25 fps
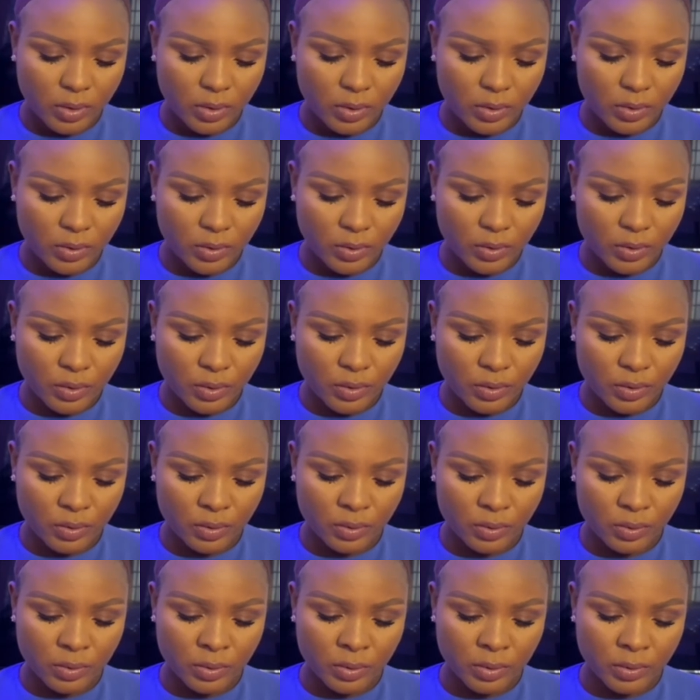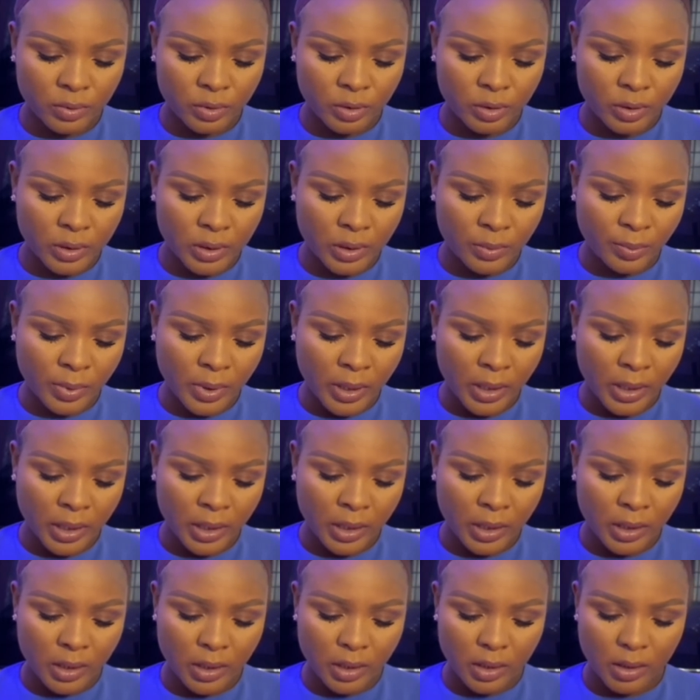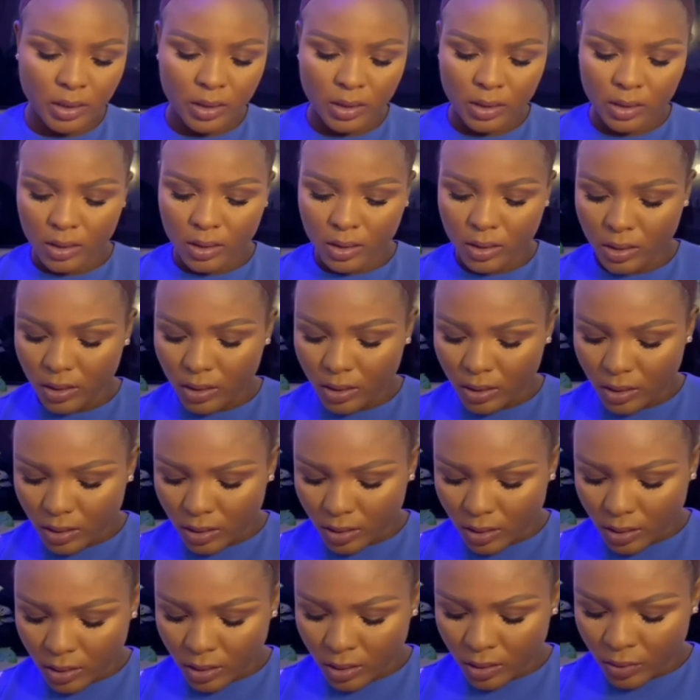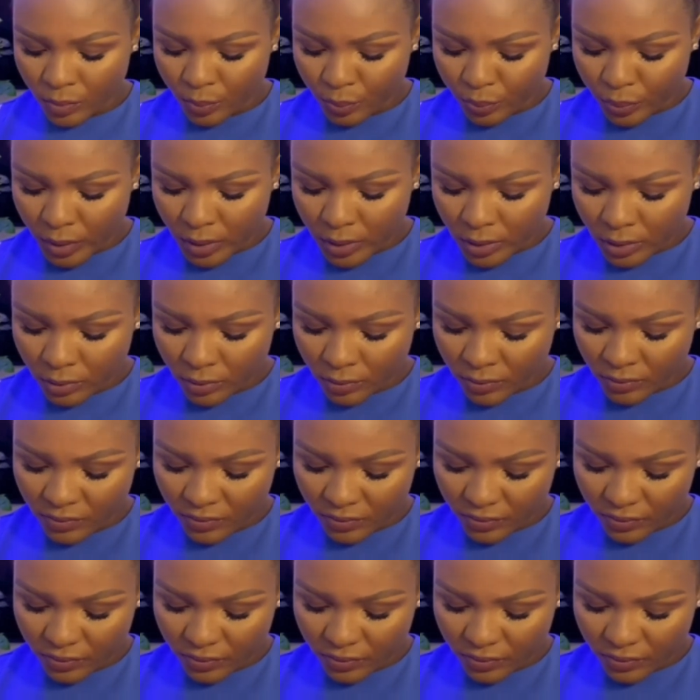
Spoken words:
So I'll just apply a bit of